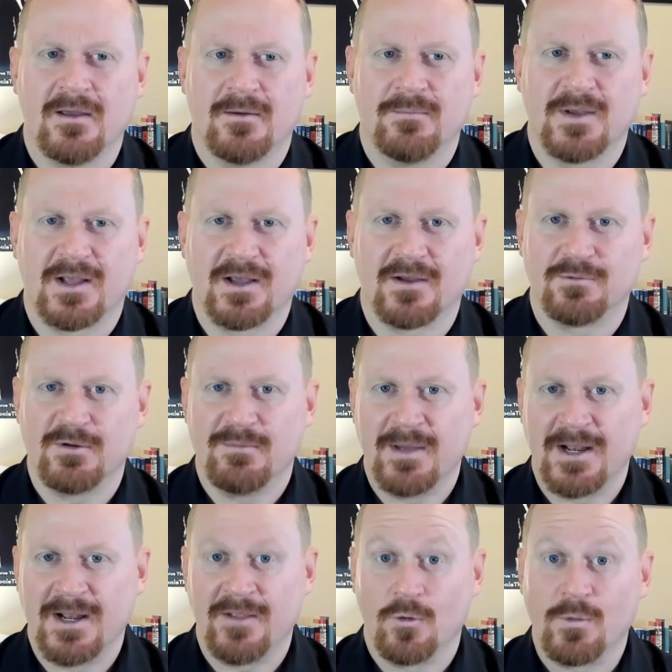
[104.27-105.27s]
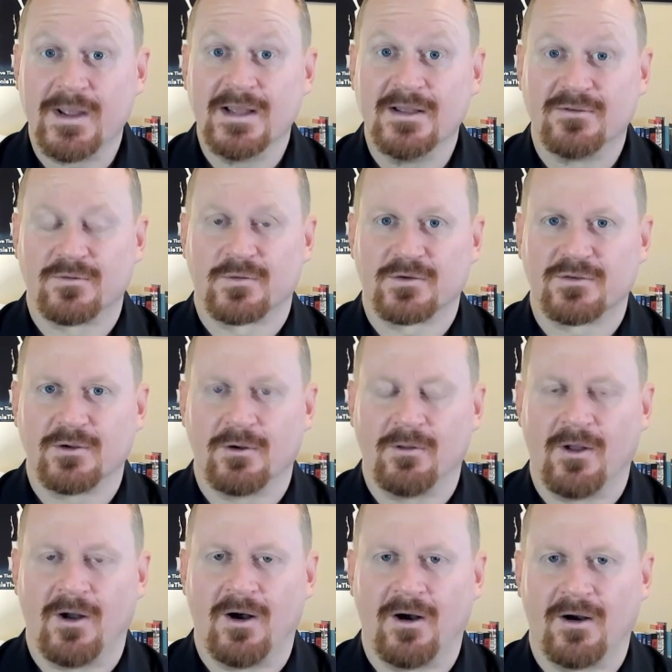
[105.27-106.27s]
Because we've been in the weeds for so
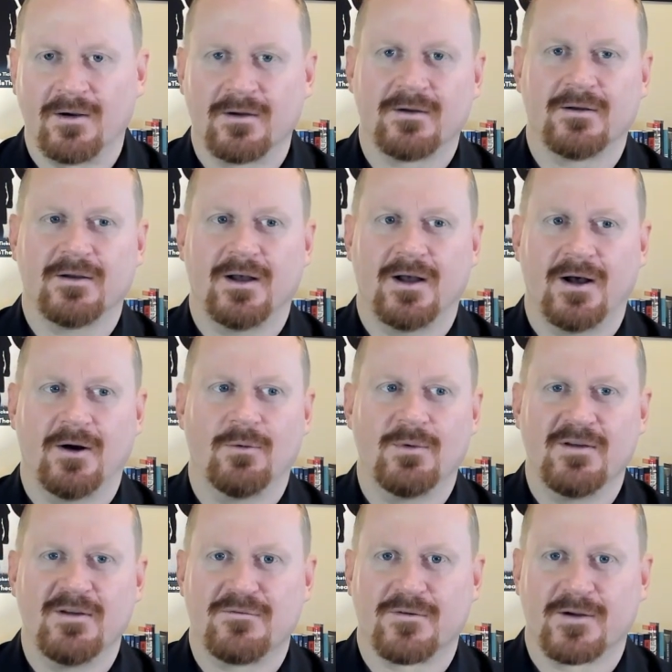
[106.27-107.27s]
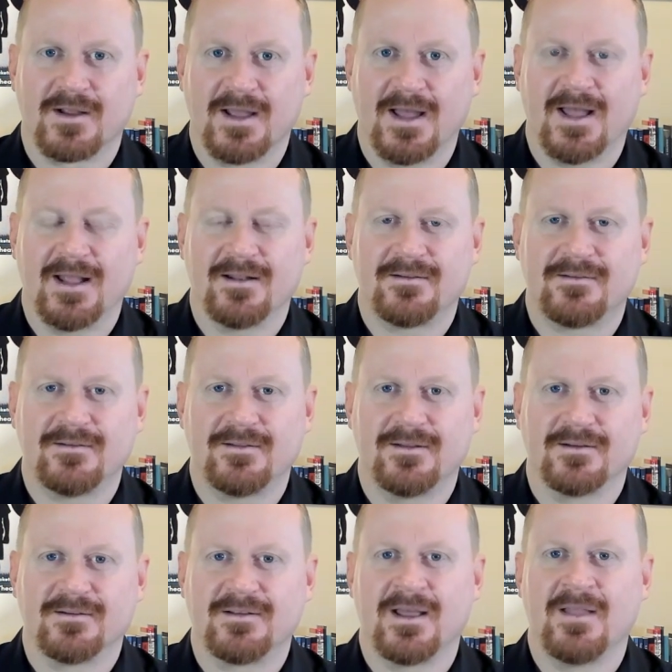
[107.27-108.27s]
long, we forget
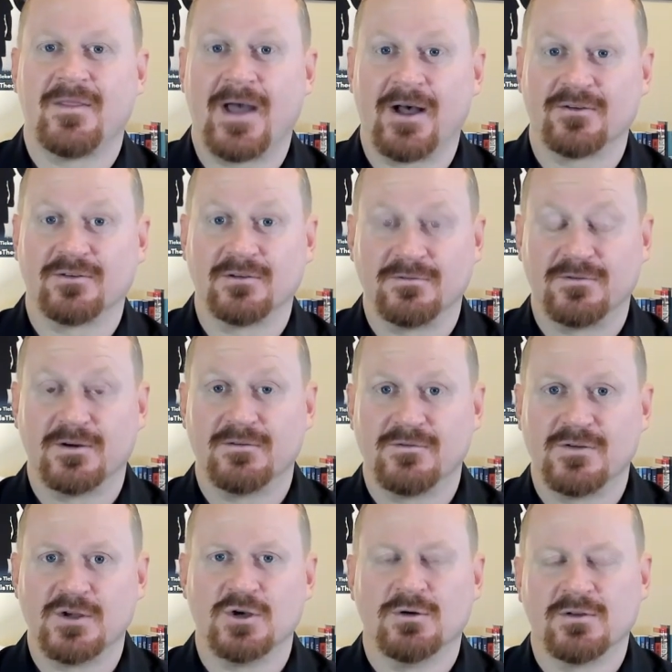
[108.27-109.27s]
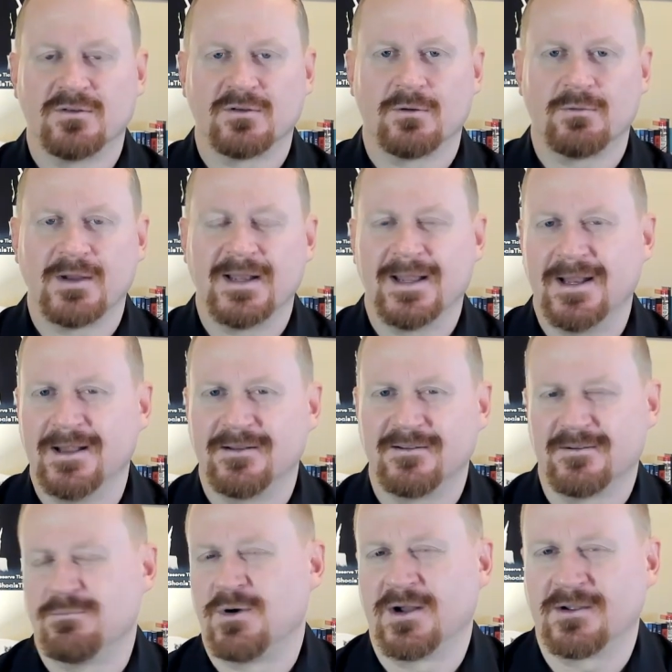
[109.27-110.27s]
the 10,000 foot view. And so we needed
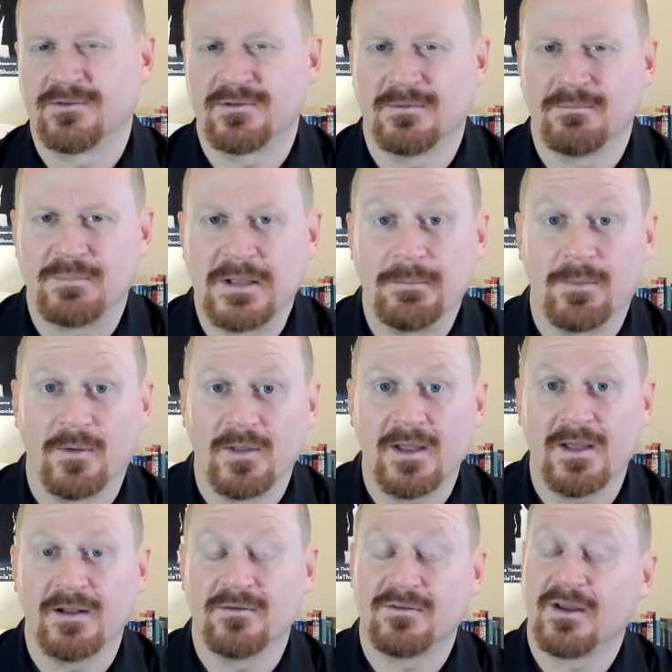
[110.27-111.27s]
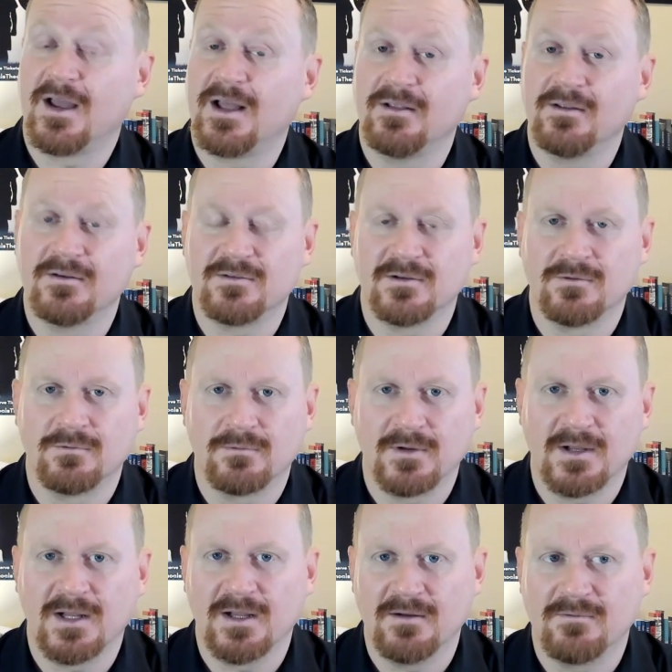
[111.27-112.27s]
to bring some people in and say, hey, listen,
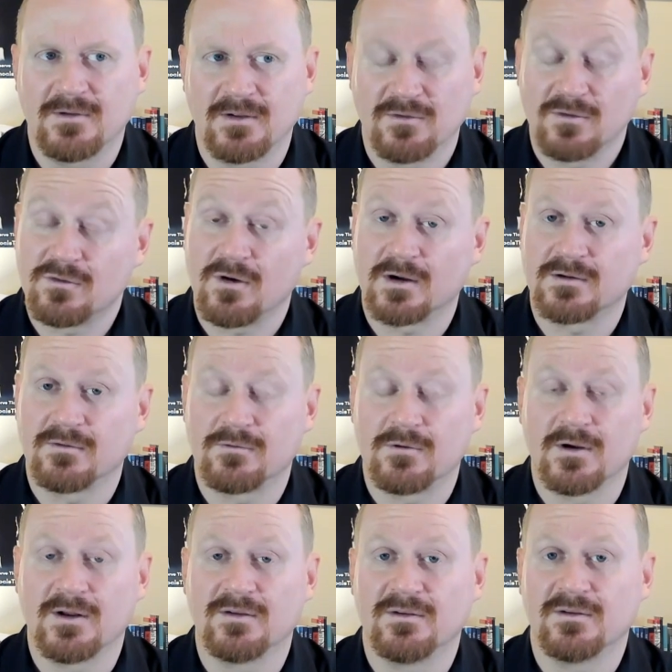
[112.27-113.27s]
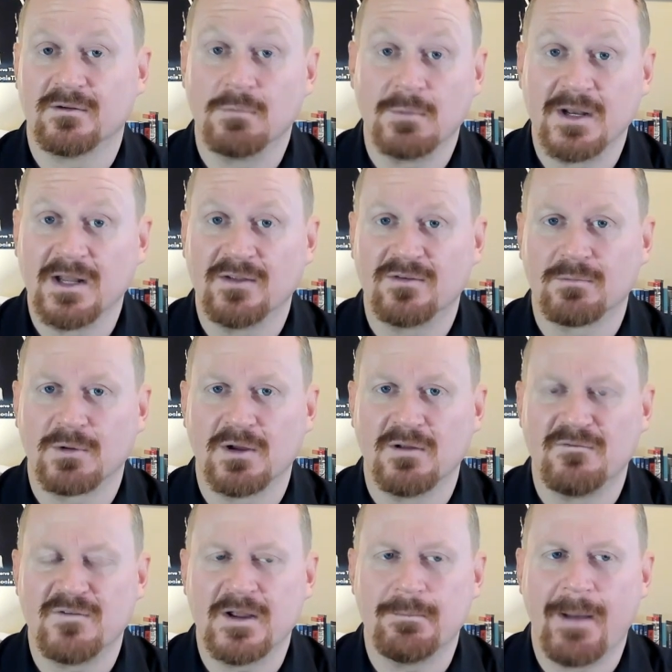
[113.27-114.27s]
we need constructive criticism. We need some
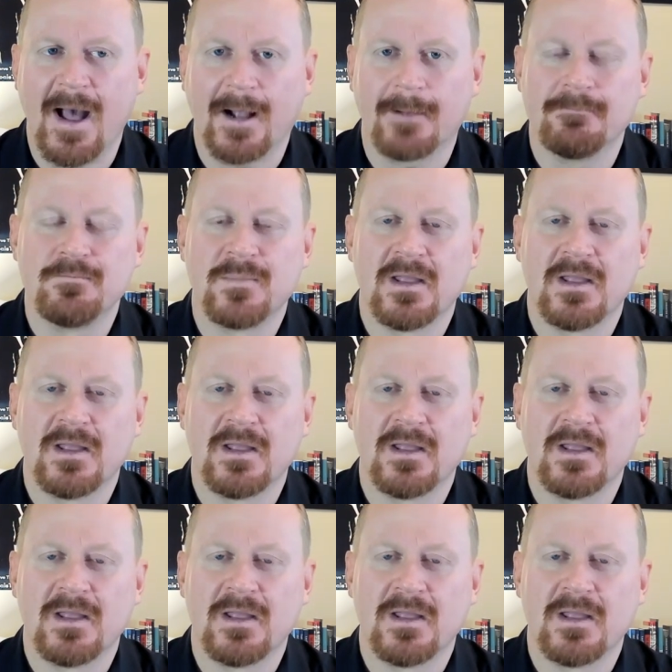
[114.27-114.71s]
good feedback.